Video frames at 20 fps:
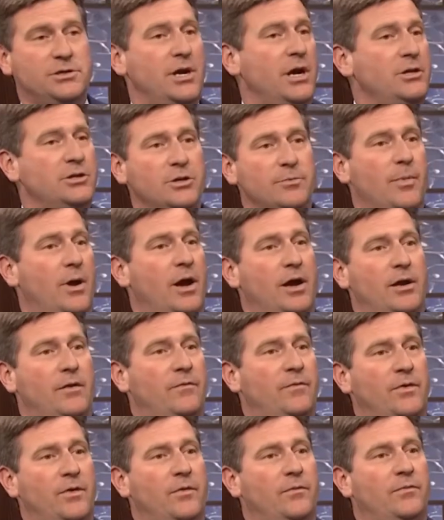change your mind
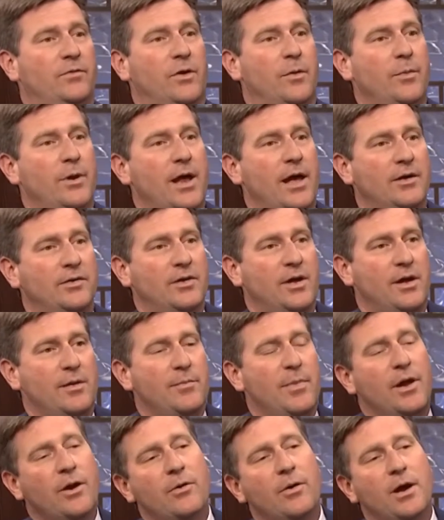if someone has a
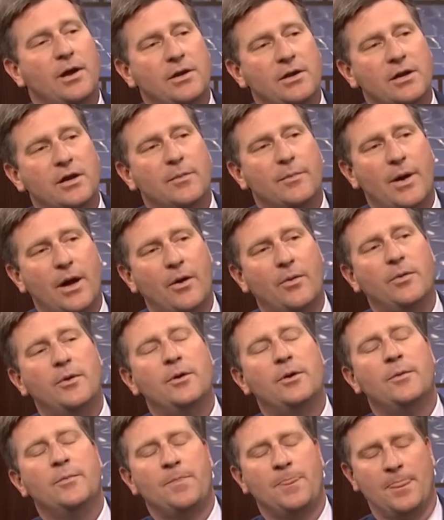better idea about
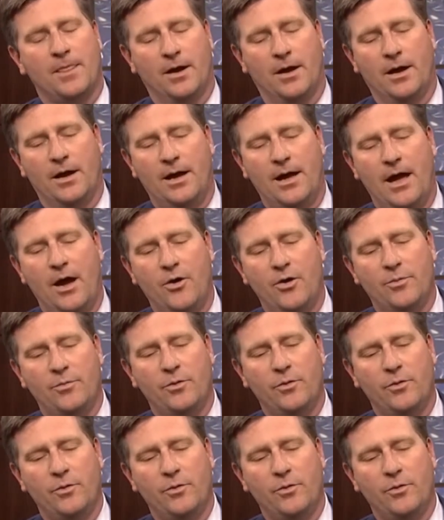how to